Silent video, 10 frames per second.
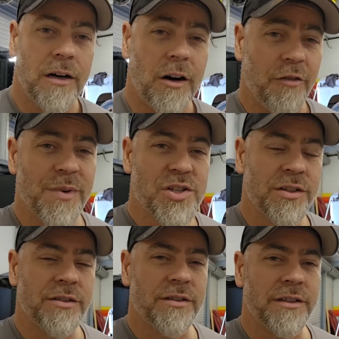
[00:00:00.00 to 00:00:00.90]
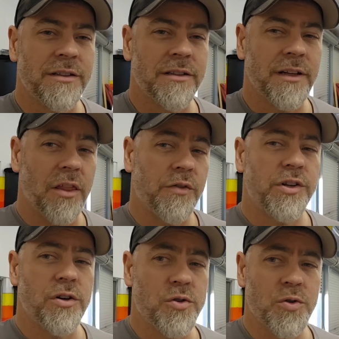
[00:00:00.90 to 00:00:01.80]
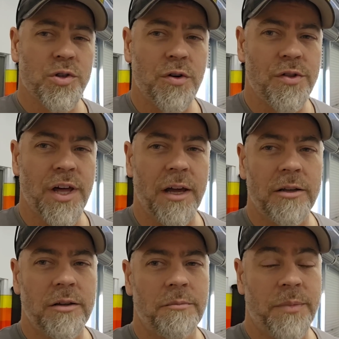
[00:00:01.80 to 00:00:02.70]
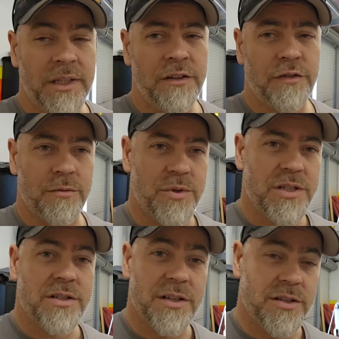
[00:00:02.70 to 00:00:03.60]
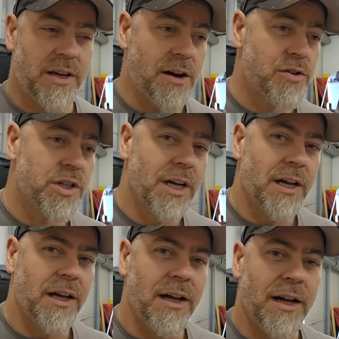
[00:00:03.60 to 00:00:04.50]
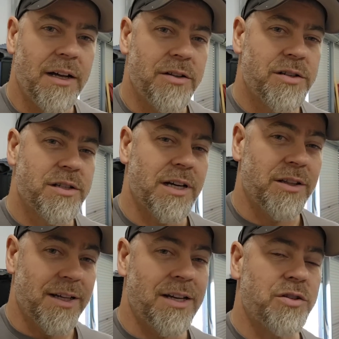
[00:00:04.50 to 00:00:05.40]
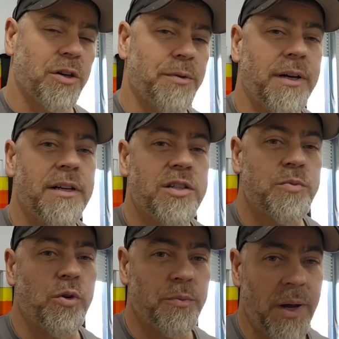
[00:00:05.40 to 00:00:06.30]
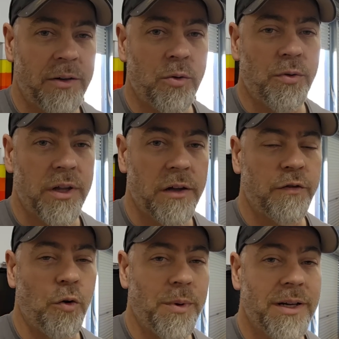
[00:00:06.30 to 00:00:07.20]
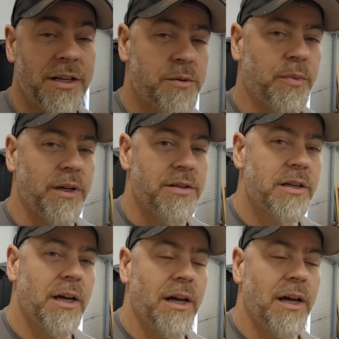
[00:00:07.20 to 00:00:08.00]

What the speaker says: I've mentioned in other videos also that Benny from Jet Ski's Garage has said that he's got a radiator support panel there for me at his place.